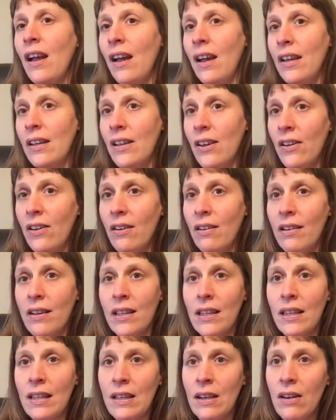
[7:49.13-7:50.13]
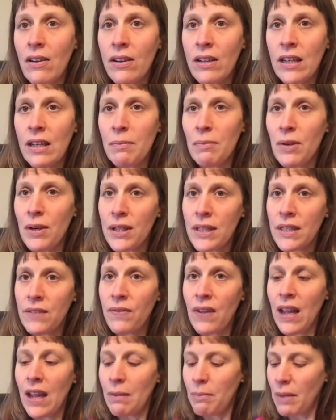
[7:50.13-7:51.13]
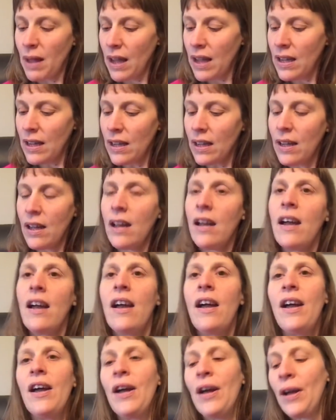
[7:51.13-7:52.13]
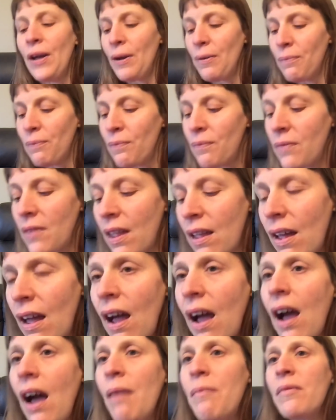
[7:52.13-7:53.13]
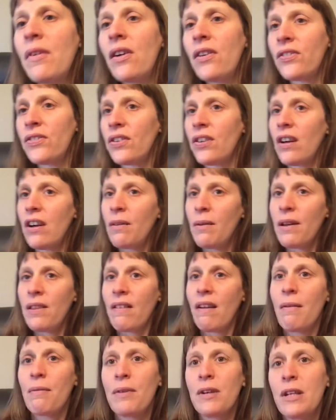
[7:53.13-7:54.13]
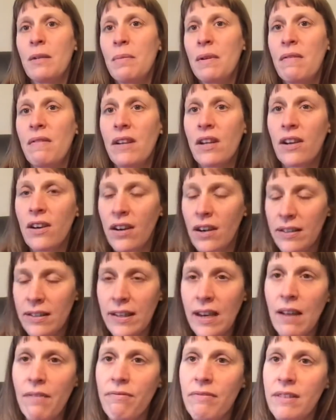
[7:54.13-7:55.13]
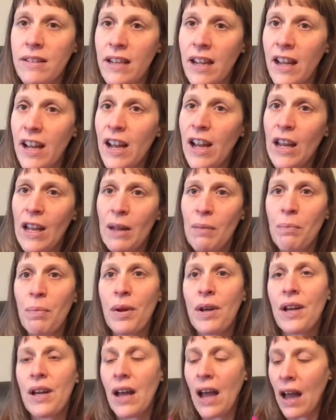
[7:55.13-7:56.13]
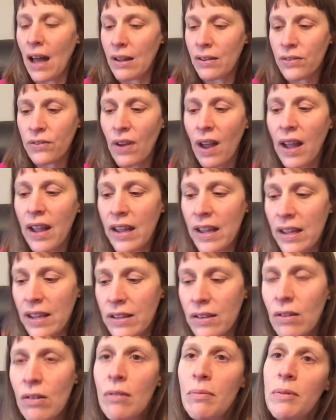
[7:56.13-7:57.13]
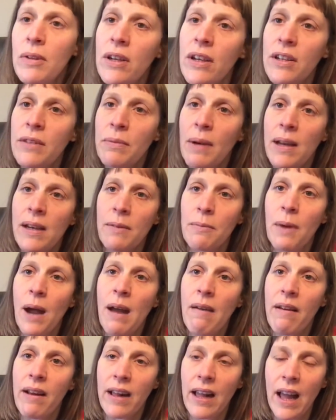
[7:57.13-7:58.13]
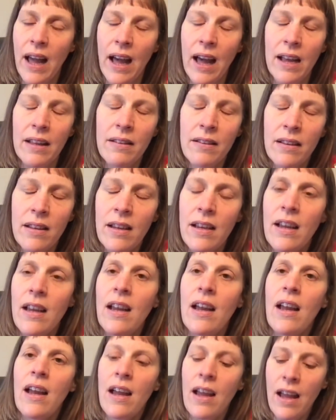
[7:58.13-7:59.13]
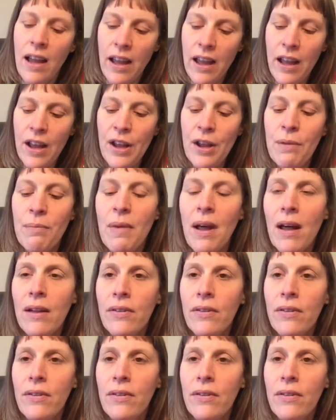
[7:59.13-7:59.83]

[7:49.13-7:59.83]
You're going to motivate me. I'm not sure whether I'm going to be recording every day, but I'll try and upload when and where I can. I'll